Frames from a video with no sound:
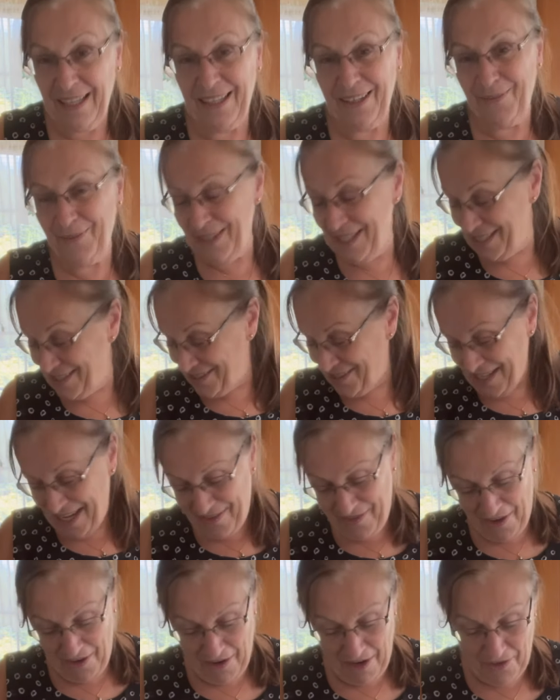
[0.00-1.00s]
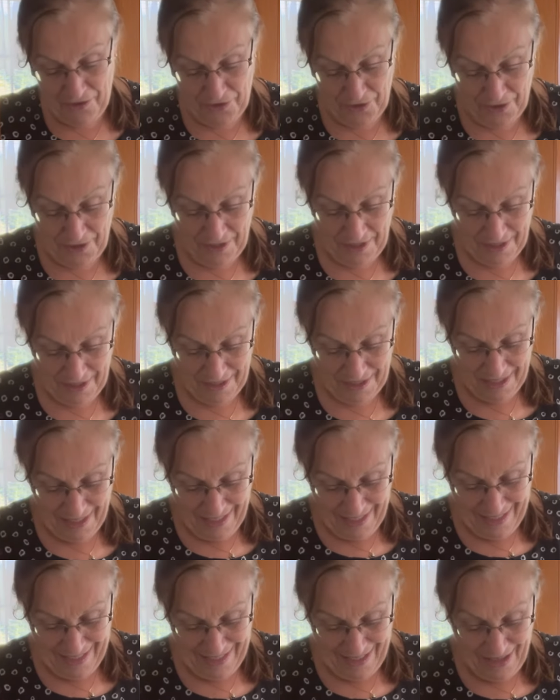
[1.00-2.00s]
What do you say there, Hunter?
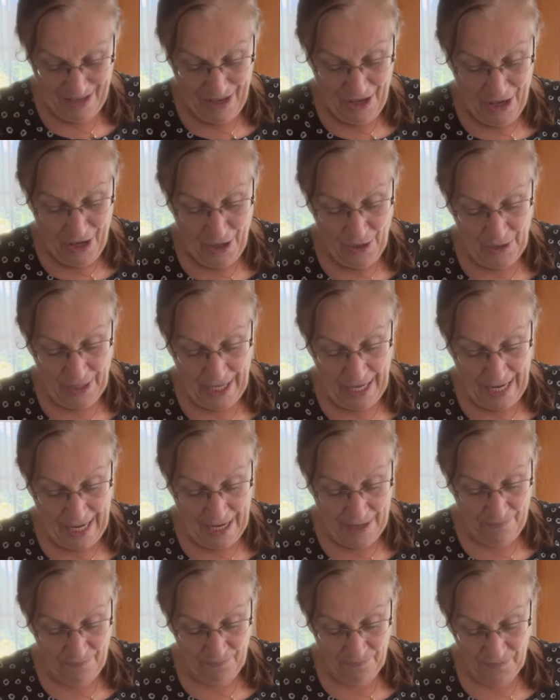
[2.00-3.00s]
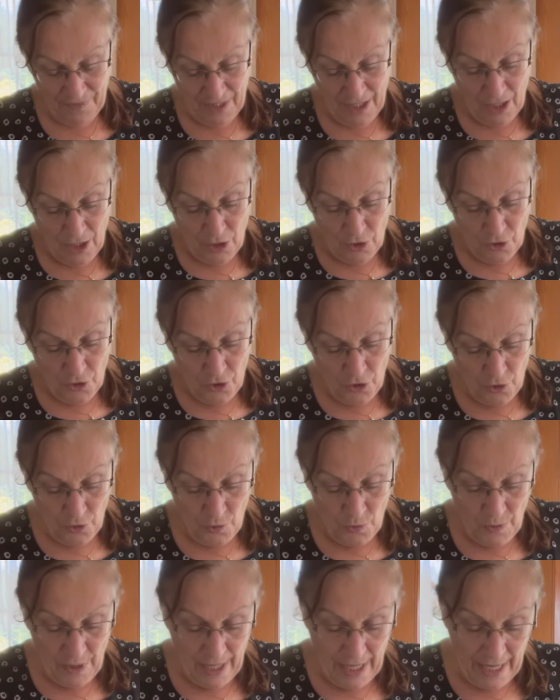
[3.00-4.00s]
Okay,
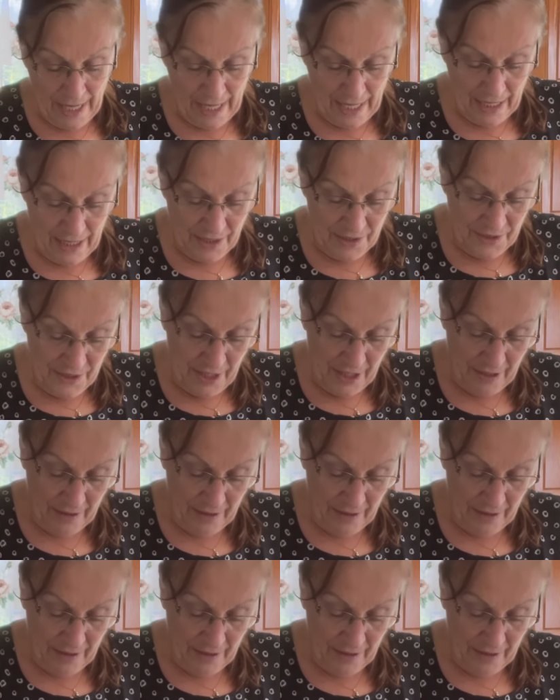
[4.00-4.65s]
2 eggs.